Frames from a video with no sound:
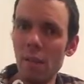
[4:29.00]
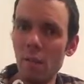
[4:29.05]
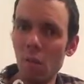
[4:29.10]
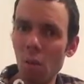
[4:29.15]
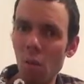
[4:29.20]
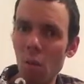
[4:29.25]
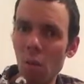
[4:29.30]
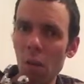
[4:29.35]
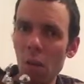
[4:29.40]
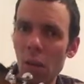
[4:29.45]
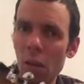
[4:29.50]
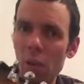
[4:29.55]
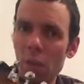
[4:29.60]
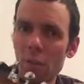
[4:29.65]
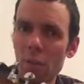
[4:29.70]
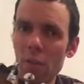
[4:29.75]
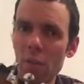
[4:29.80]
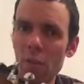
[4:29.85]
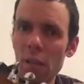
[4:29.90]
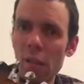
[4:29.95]
all
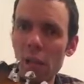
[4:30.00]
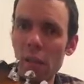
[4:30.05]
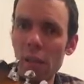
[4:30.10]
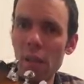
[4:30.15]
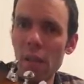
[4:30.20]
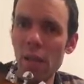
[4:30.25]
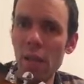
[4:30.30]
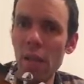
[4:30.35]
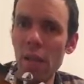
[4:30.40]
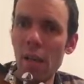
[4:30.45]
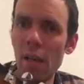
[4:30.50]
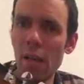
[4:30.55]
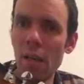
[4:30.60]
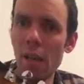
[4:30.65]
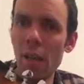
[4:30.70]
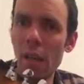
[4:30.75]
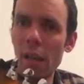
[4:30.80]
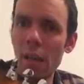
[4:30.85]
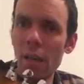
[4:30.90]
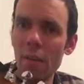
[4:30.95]
lines together
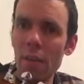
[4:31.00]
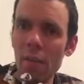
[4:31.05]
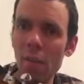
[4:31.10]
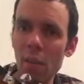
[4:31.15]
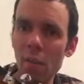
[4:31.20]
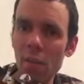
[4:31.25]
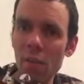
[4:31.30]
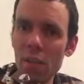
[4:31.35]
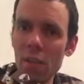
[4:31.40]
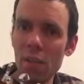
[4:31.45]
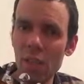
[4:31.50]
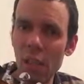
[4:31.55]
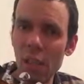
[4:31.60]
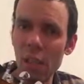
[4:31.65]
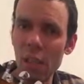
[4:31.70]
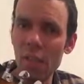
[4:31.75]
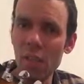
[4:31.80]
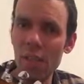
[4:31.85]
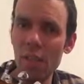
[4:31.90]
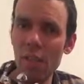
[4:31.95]
and on the other
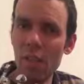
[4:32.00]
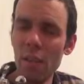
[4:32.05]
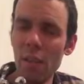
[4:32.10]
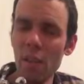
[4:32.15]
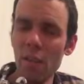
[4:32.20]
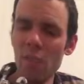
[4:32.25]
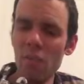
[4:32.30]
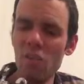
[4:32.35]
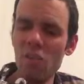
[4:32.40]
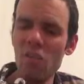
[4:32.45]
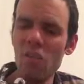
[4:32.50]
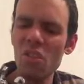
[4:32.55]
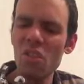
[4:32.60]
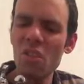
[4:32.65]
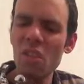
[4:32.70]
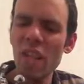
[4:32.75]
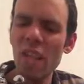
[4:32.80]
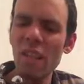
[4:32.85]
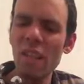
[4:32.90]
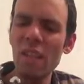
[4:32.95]
side. So just
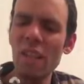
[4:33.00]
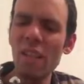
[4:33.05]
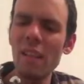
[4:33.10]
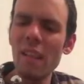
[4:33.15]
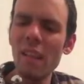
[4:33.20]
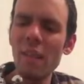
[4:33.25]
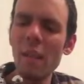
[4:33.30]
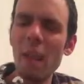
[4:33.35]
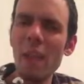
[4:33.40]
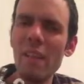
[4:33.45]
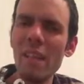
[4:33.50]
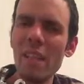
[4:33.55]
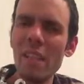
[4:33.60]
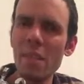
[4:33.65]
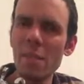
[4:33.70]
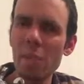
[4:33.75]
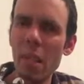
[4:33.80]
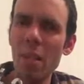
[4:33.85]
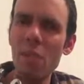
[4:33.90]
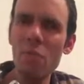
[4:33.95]
check that they are
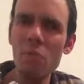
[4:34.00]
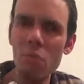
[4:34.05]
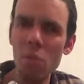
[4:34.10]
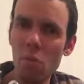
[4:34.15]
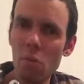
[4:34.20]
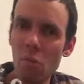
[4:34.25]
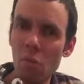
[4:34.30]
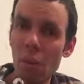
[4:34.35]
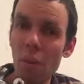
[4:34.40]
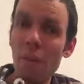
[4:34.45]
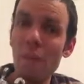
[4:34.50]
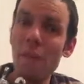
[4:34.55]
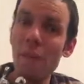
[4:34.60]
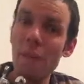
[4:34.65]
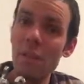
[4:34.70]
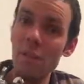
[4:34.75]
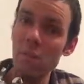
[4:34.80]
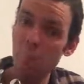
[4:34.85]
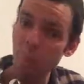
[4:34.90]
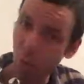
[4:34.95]
symmetrical if
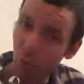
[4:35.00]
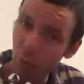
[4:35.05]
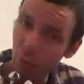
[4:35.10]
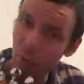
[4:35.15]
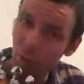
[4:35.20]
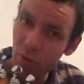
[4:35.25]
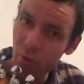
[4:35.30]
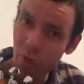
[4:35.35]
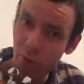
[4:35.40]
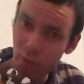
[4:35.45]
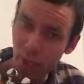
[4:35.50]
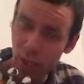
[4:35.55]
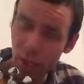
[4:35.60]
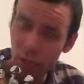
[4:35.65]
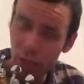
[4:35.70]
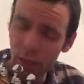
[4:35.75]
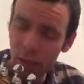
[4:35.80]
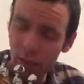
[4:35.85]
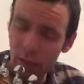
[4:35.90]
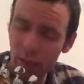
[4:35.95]
they're supposed to be.
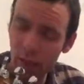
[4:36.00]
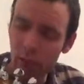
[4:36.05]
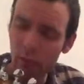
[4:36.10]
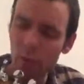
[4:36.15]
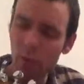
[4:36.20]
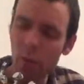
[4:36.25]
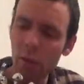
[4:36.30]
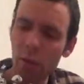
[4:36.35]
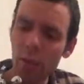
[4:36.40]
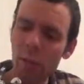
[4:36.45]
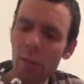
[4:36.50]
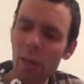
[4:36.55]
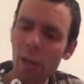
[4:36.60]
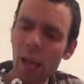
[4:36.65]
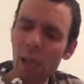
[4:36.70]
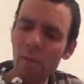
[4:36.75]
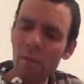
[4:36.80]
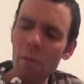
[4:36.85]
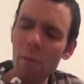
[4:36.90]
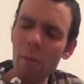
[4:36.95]
You know, if they
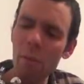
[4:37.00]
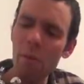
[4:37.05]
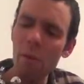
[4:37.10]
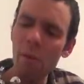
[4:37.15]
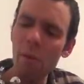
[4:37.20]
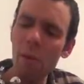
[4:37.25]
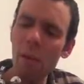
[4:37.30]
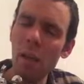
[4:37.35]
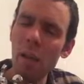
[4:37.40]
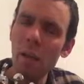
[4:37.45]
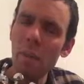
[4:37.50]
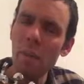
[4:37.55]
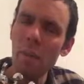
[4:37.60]
have a bit of a